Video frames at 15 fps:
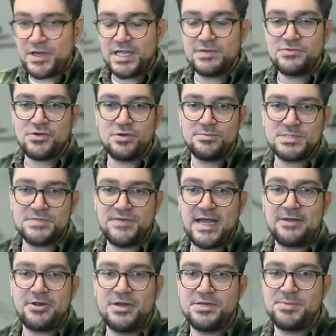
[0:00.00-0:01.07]
in terms of
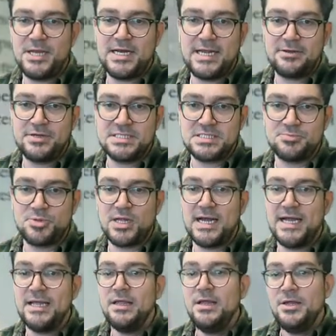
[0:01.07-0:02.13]
aggregate demand and aggregate
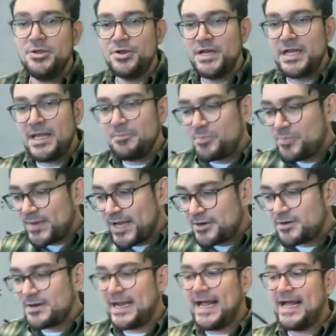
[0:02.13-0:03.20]
supply, you're going to get
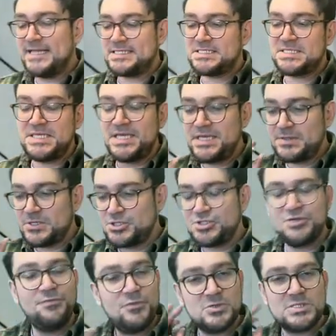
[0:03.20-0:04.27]
better at seeing the
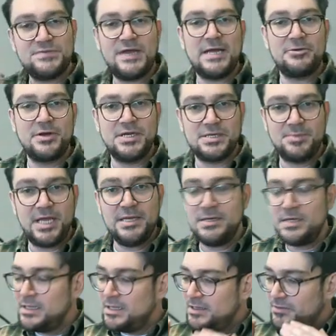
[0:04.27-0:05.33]
shifters of aggregate demand.
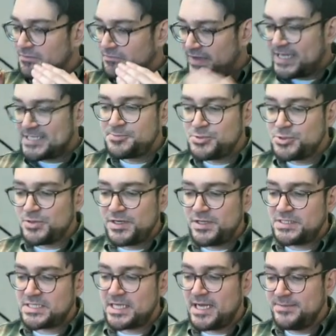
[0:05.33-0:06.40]
The vast majority of
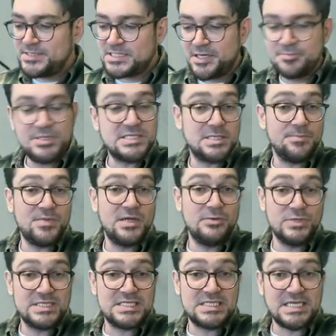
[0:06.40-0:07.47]
the time, it's going to be something
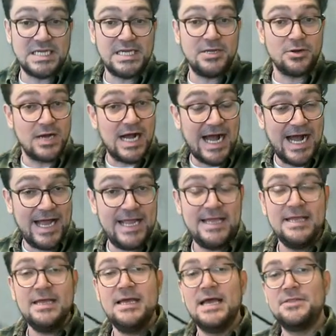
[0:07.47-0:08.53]
with C or I.
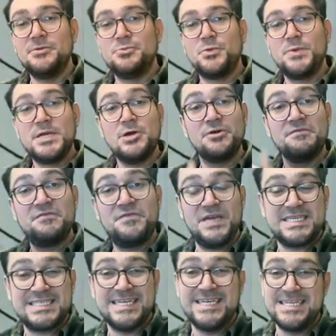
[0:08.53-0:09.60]
And then when we go to
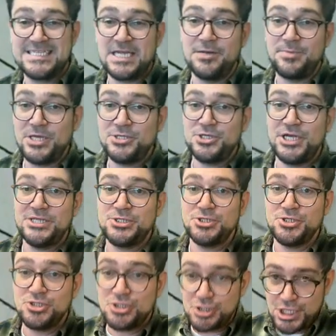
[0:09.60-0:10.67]
fix it, it's going to be a change
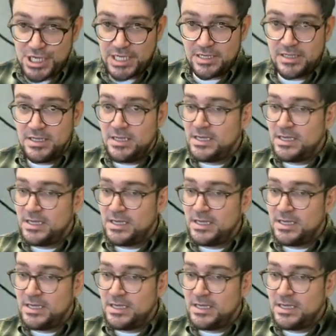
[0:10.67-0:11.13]
in G.